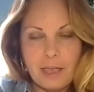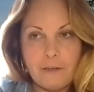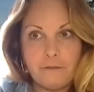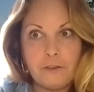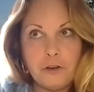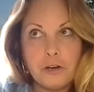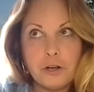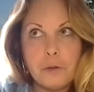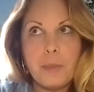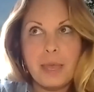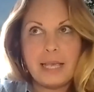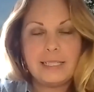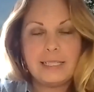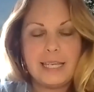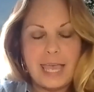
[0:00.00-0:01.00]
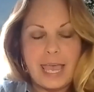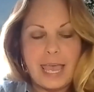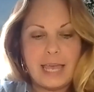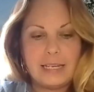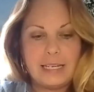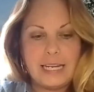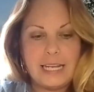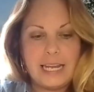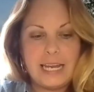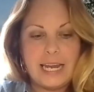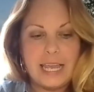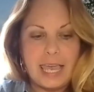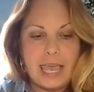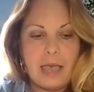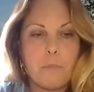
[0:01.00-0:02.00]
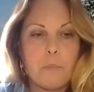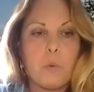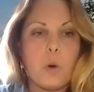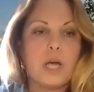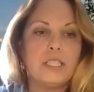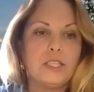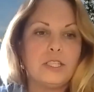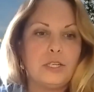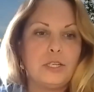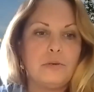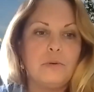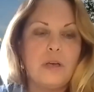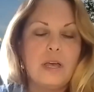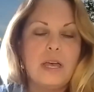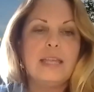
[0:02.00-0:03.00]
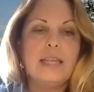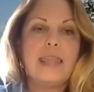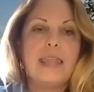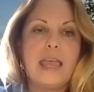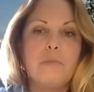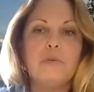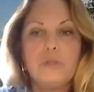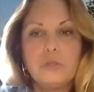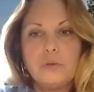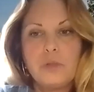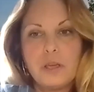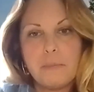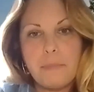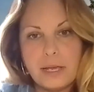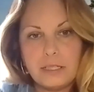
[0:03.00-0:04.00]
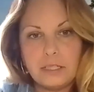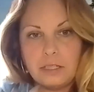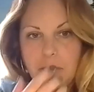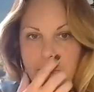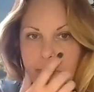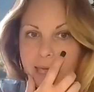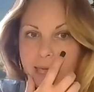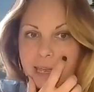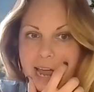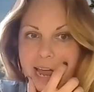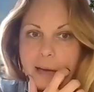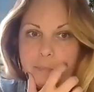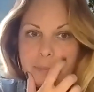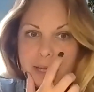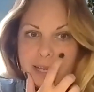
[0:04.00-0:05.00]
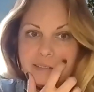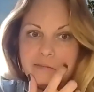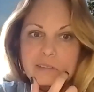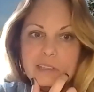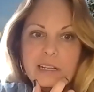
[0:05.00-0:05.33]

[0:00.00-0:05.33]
If you're an amazing candidate and a camp wants you, they will do their best to make it happen.